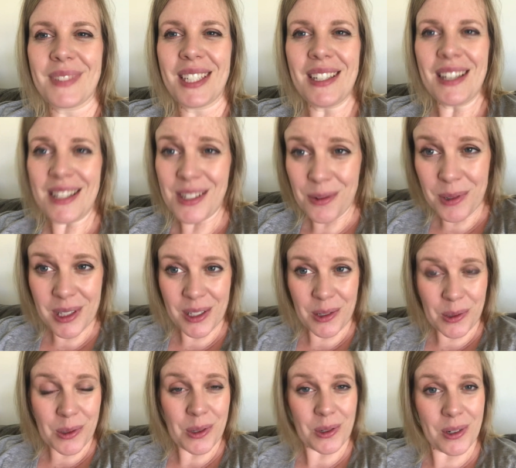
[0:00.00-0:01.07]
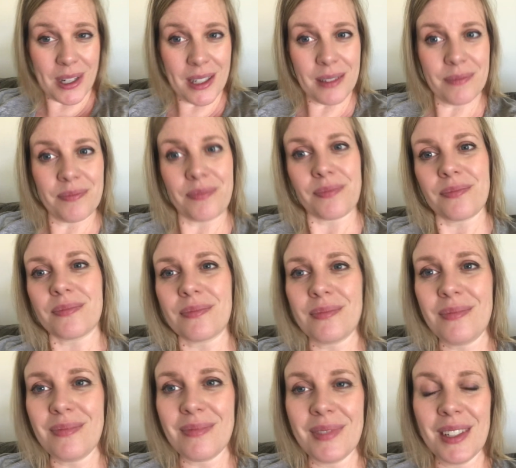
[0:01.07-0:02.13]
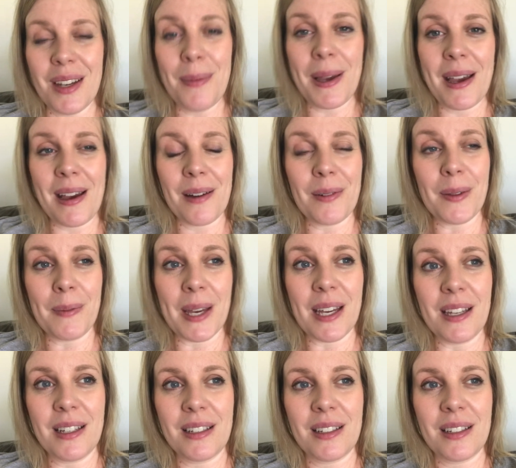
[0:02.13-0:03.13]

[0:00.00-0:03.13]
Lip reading: It's a really cool story about how we met